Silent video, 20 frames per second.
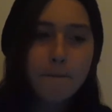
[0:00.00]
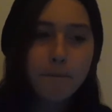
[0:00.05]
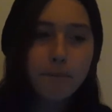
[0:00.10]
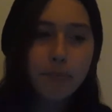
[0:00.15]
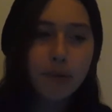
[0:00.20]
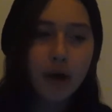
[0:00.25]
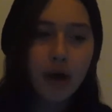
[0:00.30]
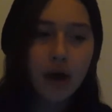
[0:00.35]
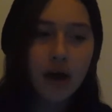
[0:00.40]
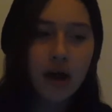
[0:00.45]

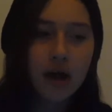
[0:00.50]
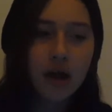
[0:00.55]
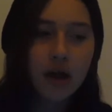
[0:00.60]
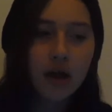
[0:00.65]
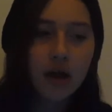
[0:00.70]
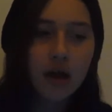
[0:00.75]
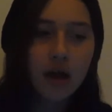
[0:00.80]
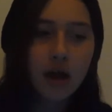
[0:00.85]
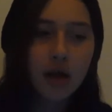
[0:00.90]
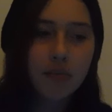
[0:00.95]
but
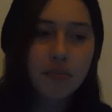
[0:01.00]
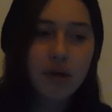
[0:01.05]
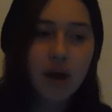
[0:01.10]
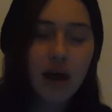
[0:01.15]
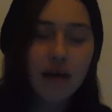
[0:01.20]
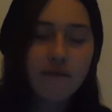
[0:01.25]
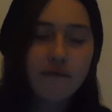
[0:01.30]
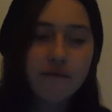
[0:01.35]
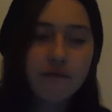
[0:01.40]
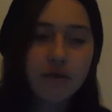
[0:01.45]

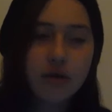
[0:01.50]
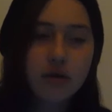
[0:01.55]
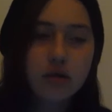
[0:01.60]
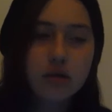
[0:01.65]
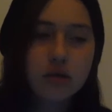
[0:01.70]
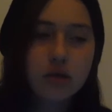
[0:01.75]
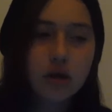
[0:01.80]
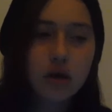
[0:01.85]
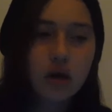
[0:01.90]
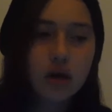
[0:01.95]
my
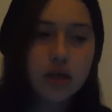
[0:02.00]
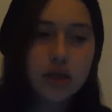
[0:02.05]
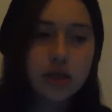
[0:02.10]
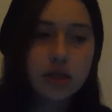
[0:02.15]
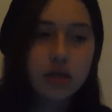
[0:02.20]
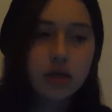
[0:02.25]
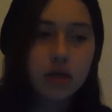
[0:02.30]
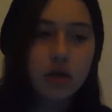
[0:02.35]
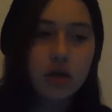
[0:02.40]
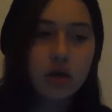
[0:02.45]
first
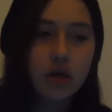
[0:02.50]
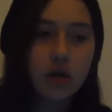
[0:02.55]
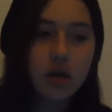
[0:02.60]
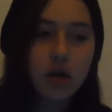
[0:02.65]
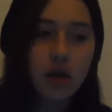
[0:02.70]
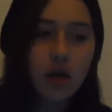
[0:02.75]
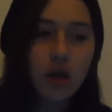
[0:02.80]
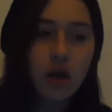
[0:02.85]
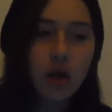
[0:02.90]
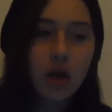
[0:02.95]
concert
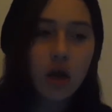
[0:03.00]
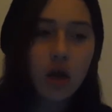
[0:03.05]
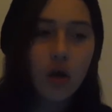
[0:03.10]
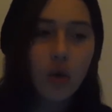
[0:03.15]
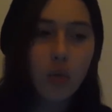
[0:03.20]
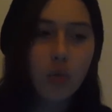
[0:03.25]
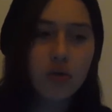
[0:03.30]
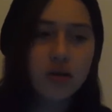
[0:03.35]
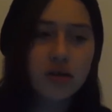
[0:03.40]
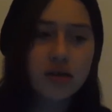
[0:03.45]

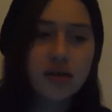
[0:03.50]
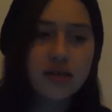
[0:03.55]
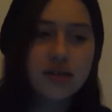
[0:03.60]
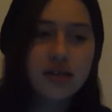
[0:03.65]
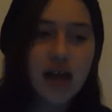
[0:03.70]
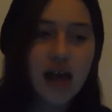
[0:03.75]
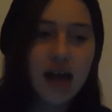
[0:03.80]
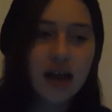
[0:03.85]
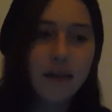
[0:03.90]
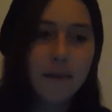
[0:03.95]
was
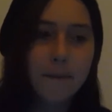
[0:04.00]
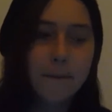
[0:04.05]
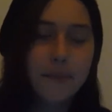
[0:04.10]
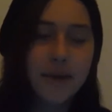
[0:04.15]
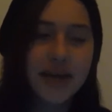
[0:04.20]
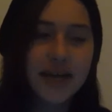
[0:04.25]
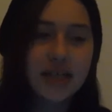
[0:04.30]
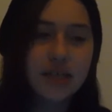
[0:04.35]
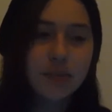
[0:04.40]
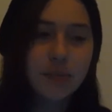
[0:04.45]
at a
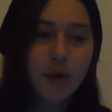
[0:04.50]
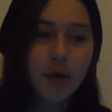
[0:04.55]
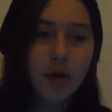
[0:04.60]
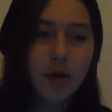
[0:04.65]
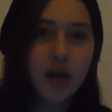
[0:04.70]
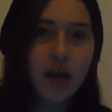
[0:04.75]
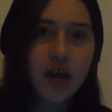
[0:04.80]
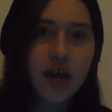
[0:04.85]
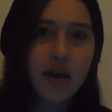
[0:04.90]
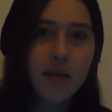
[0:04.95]
baseball
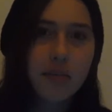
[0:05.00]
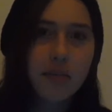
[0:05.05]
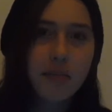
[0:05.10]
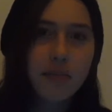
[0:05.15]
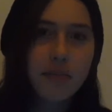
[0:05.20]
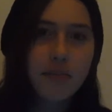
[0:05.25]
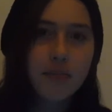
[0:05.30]
game,